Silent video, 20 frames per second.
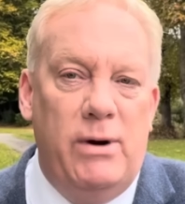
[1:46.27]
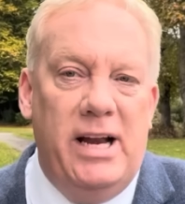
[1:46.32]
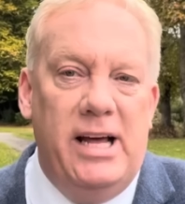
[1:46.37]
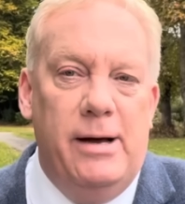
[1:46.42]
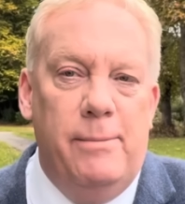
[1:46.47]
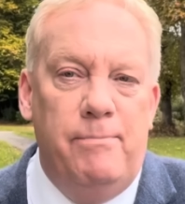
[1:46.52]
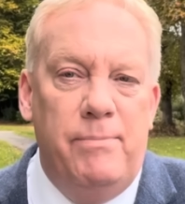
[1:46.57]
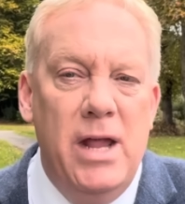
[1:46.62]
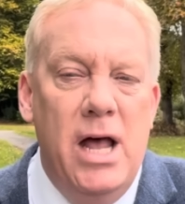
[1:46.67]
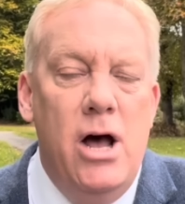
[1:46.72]

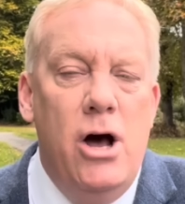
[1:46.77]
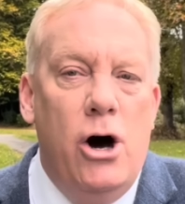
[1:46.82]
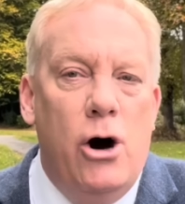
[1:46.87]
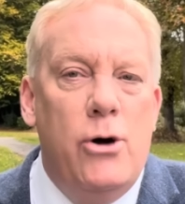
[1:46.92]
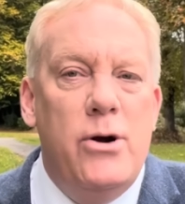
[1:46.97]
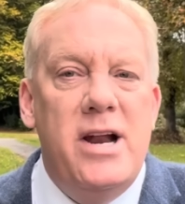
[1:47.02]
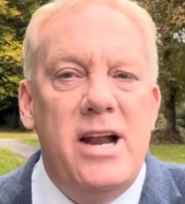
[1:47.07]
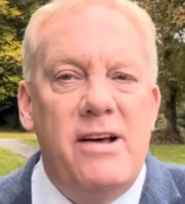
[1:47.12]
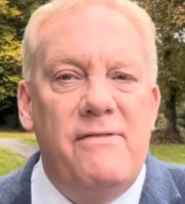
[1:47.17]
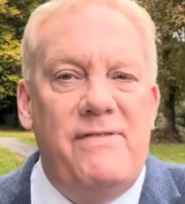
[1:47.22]
William.
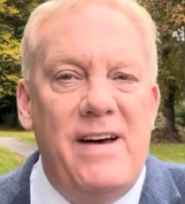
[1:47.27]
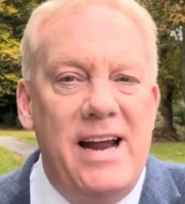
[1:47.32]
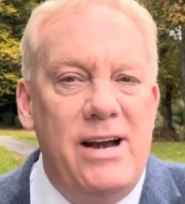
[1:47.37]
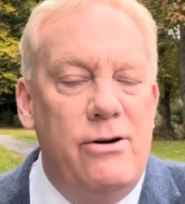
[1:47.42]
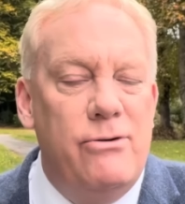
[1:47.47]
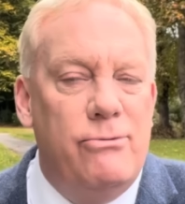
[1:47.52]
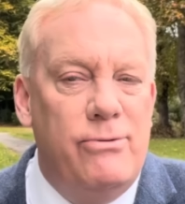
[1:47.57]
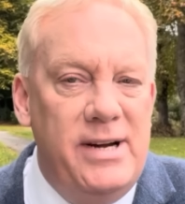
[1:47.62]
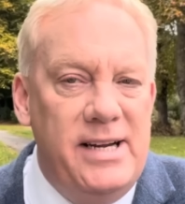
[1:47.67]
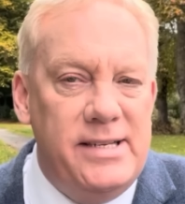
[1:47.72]
On an event
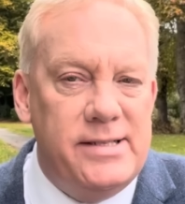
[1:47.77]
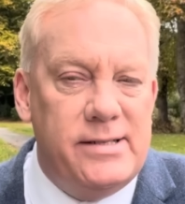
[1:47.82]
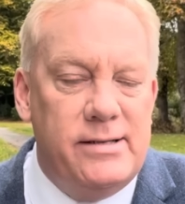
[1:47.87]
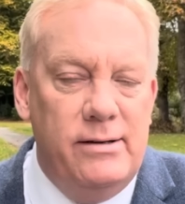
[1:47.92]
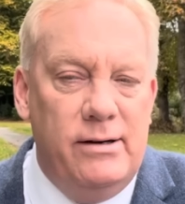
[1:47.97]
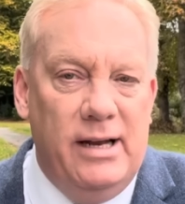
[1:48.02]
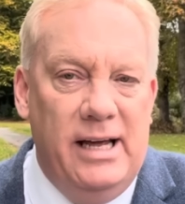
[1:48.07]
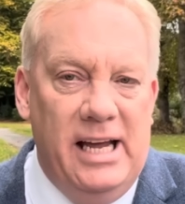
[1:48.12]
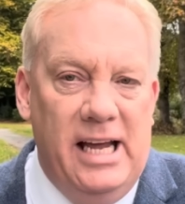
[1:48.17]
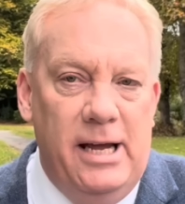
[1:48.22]

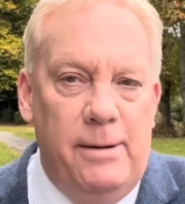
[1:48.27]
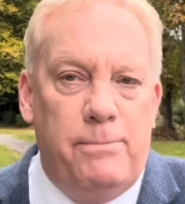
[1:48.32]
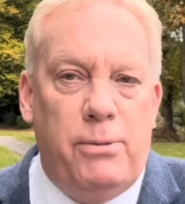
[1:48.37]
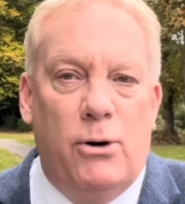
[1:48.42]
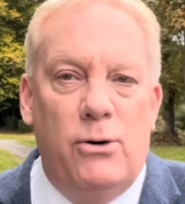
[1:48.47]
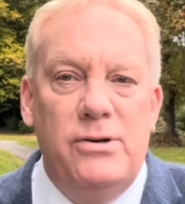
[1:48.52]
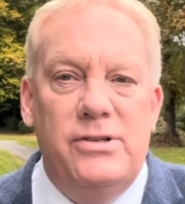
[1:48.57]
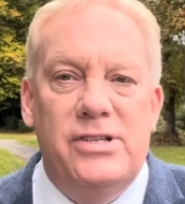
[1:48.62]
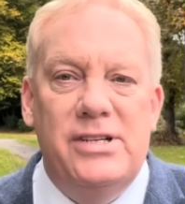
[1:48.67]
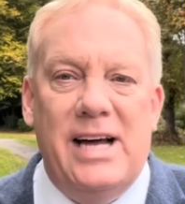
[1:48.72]
recently, he
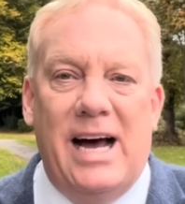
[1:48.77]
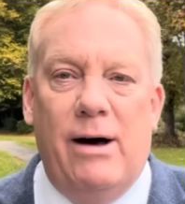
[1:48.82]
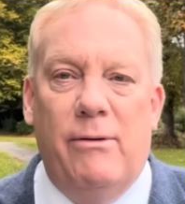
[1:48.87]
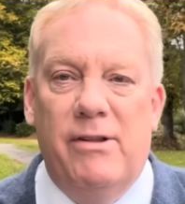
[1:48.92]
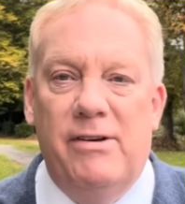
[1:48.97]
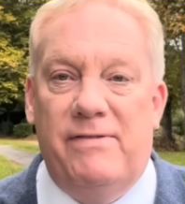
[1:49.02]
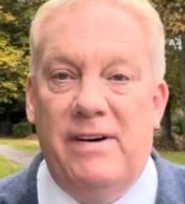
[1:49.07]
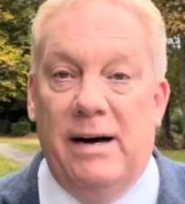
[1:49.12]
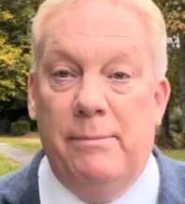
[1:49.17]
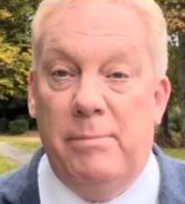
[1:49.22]
pointed out
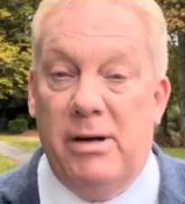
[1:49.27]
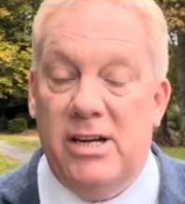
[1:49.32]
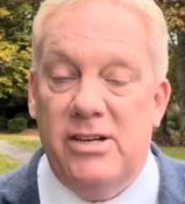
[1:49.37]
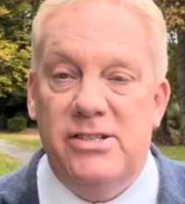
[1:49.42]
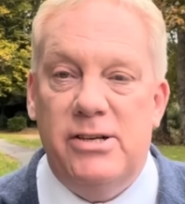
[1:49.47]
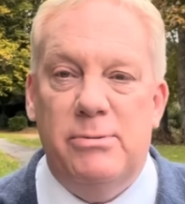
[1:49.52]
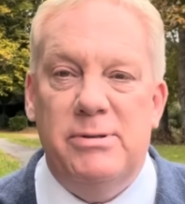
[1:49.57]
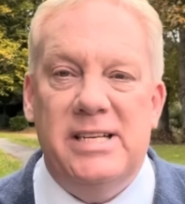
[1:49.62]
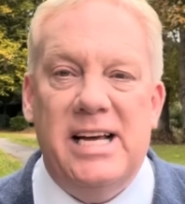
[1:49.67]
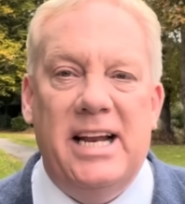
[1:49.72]
the fact, because
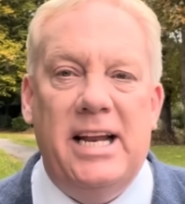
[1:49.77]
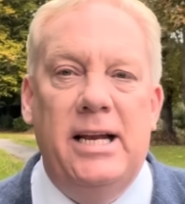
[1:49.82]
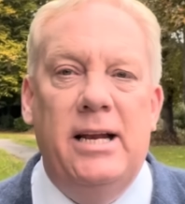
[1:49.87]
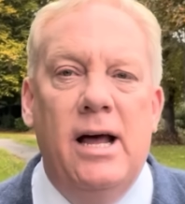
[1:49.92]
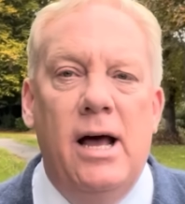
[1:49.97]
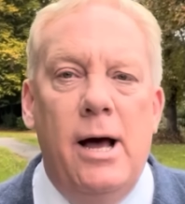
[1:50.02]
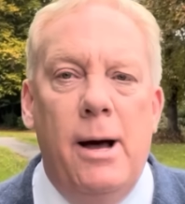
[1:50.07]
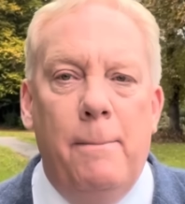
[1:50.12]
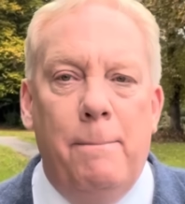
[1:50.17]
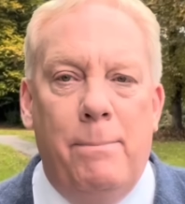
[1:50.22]
he was getting
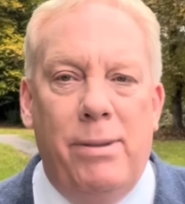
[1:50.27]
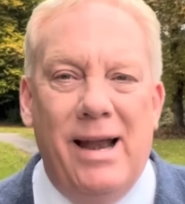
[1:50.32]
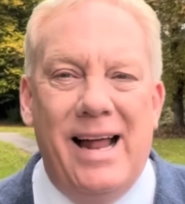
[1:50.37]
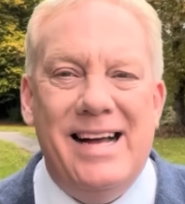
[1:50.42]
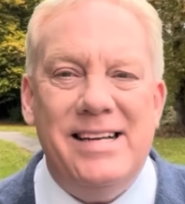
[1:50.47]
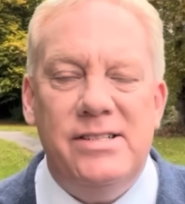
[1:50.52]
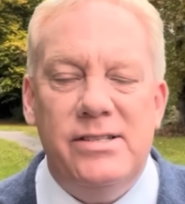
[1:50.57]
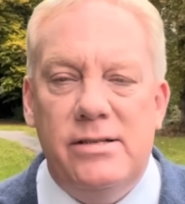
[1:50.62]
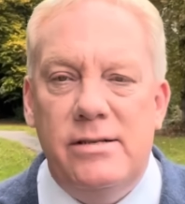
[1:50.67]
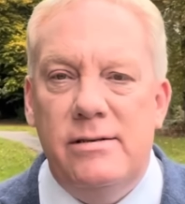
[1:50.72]

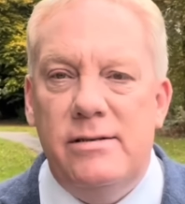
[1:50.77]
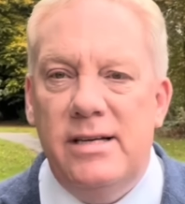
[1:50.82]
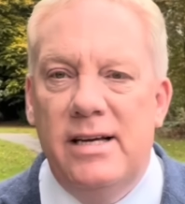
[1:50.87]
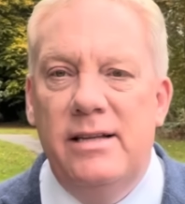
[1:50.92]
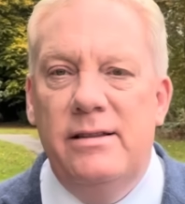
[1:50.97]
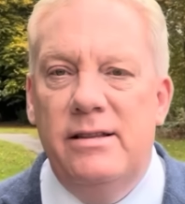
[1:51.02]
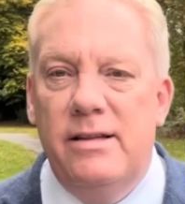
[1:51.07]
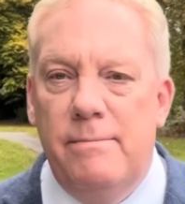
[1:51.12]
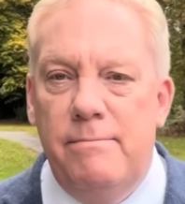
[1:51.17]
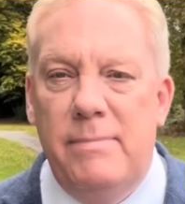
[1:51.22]
blasted
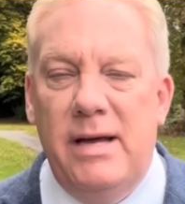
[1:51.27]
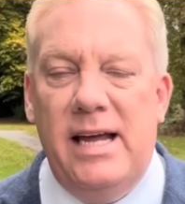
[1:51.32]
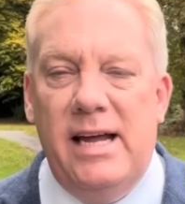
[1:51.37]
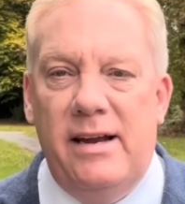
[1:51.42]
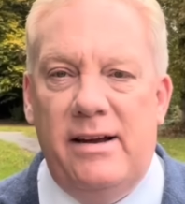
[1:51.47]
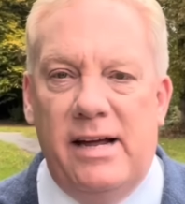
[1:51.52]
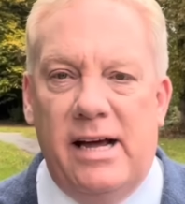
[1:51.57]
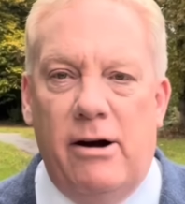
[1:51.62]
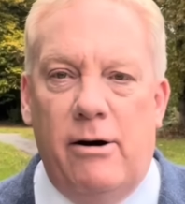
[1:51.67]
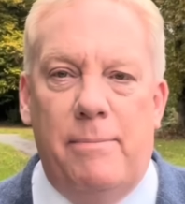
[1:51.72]
in the
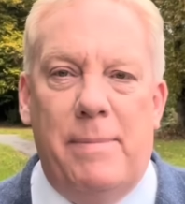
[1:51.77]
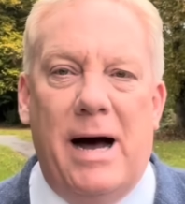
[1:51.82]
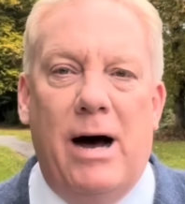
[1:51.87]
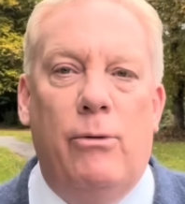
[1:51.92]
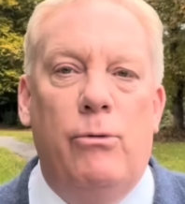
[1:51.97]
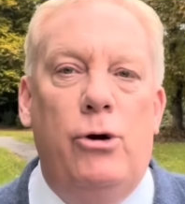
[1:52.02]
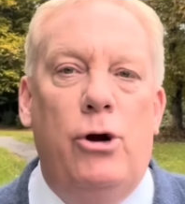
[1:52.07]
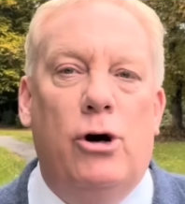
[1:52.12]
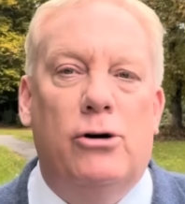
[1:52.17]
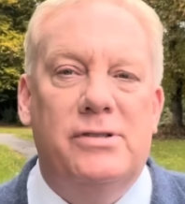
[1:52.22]
media
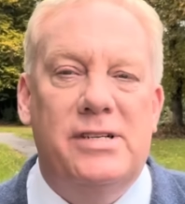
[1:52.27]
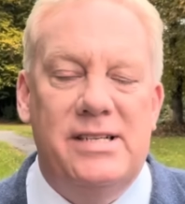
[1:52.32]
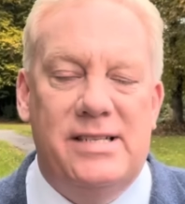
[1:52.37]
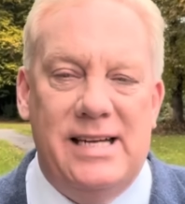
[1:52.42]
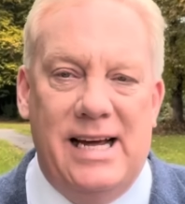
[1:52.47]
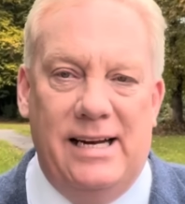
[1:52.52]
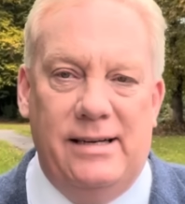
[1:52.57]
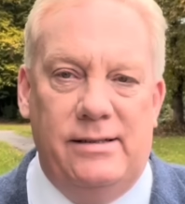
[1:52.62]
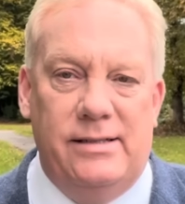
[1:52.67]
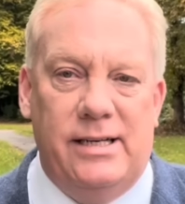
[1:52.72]
about not
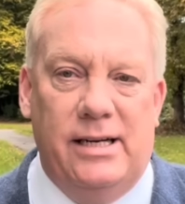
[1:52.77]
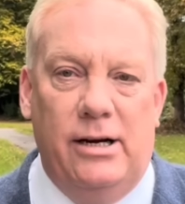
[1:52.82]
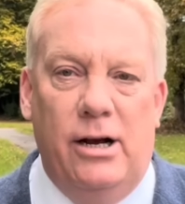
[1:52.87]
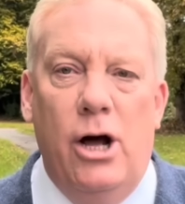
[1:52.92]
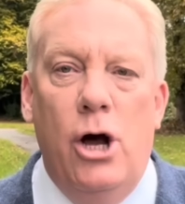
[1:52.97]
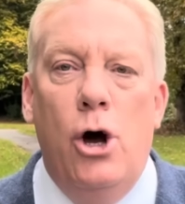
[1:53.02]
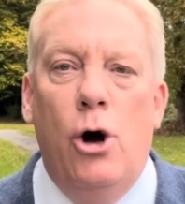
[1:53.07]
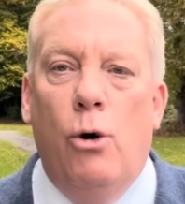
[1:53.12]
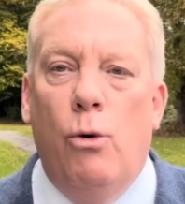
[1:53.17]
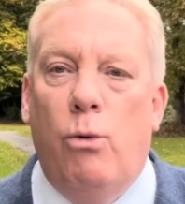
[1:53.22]
attending,
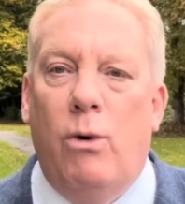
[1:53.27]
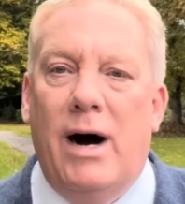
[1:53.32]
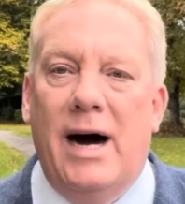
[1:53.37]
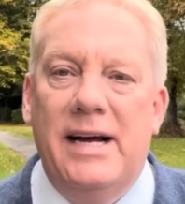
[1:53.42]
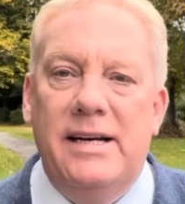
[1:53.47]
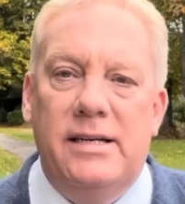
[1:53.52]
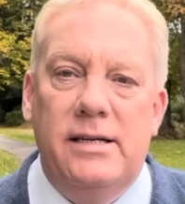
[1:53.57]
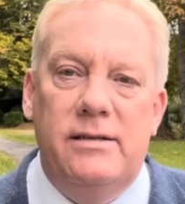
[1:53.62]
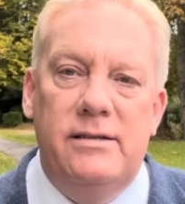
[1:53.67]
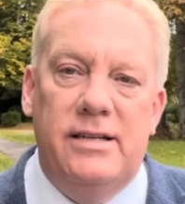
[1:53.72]
why
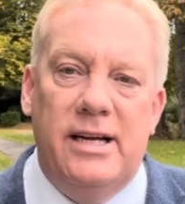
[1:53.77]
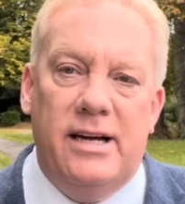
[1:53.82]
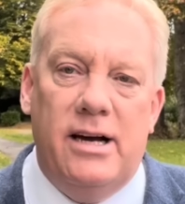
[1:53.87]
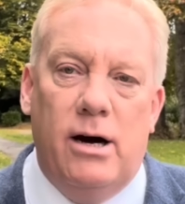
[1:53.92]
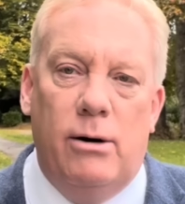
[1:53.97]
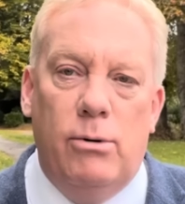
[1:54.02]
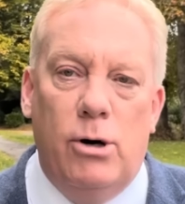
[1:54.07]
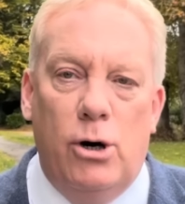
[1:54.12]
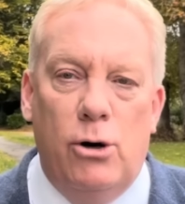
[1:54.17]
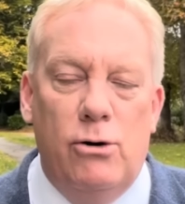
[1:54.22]
didn't he
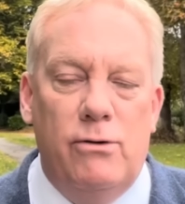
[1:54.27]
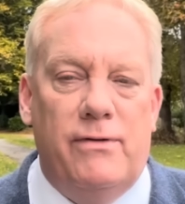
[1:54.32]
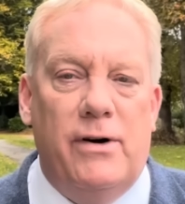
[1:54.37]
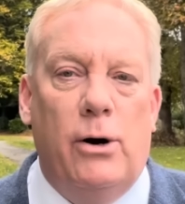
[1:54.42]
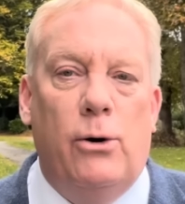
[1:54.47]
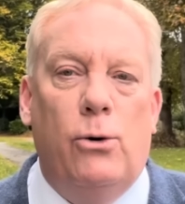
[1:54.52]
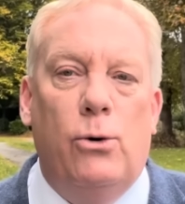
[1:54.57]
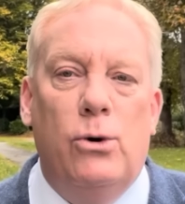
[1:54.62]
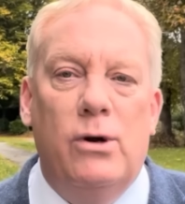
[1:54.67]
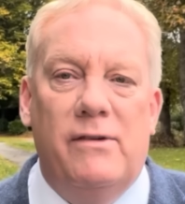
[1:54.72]
go over,
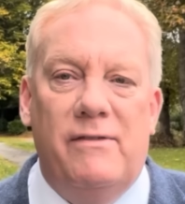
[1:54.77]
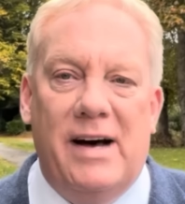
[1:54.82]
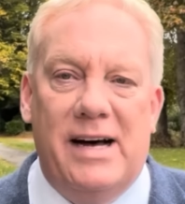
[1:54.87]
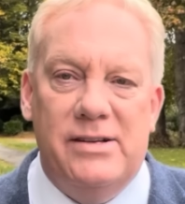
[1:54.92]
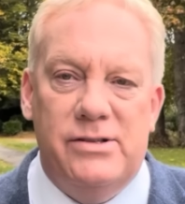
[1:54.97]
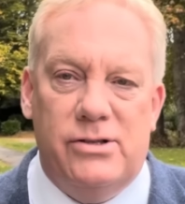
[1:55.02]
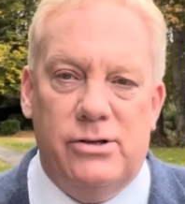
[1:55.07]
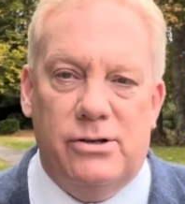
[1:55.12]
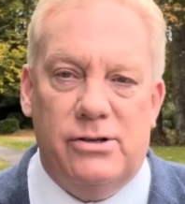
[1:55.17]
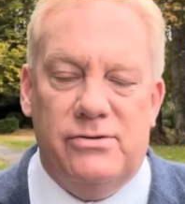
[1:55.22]
all of that
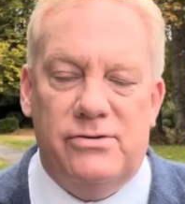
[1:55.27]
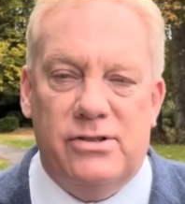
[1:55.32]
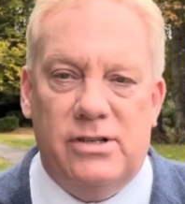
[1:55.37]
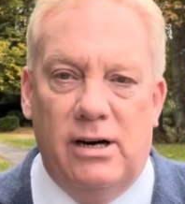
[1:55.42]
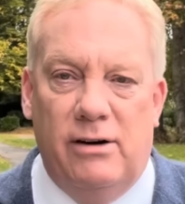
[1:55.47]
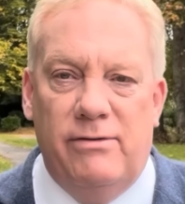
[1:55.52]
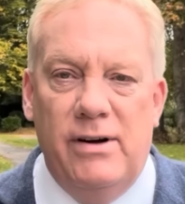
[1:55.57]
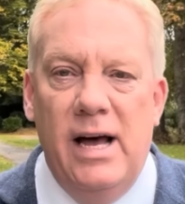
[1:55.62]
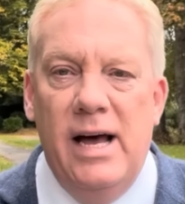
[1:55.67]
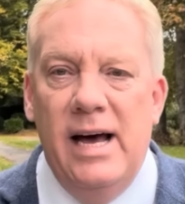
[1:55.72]
sort of
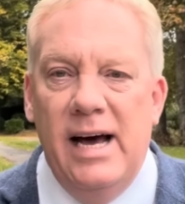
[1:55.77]
stuff.